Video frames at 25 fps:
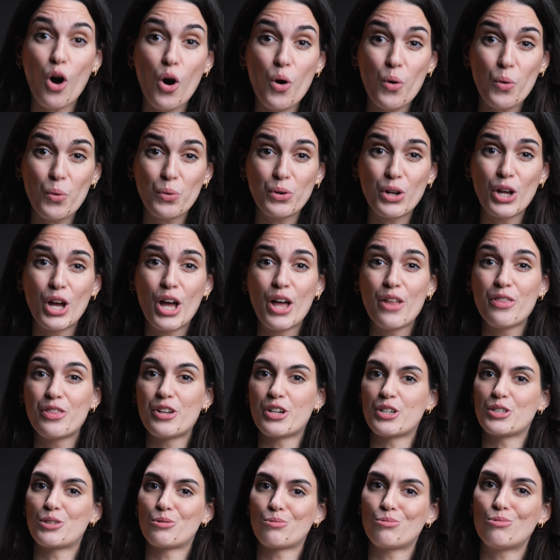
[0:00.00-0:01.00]
own,
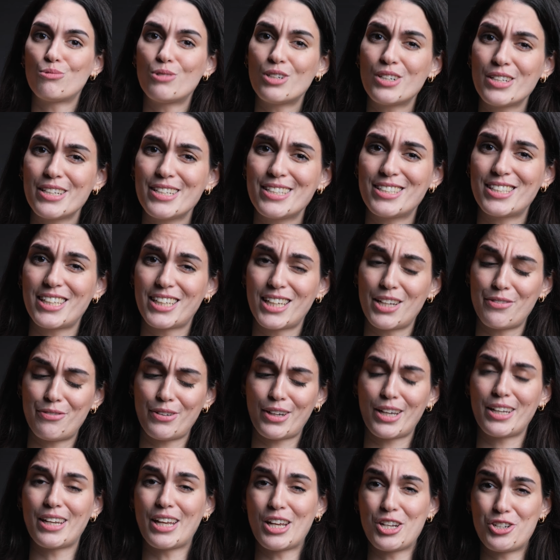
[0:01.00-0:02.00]
there's one
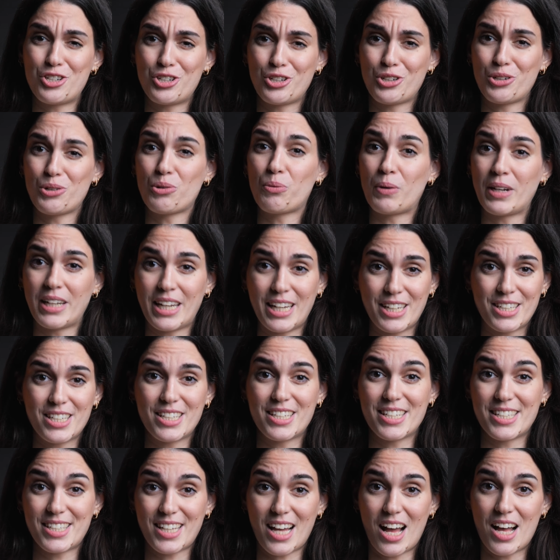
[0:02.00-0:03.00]
significant issue we need to
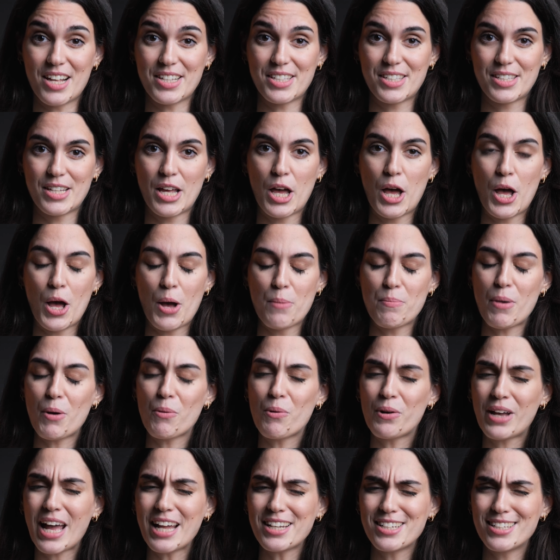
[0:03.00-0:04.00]
discuss. But
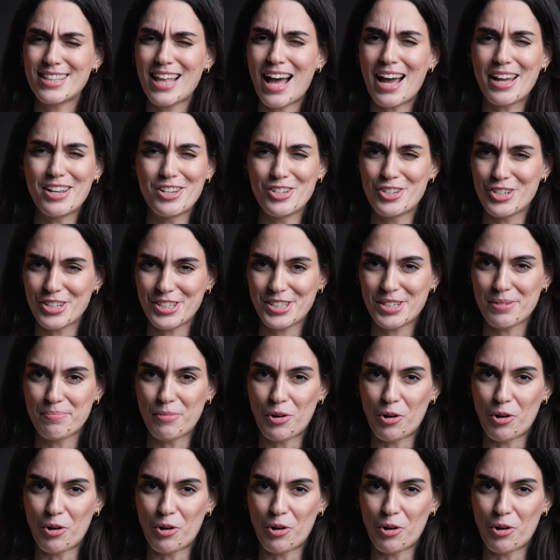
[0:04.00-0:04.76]
we'll get to that in just a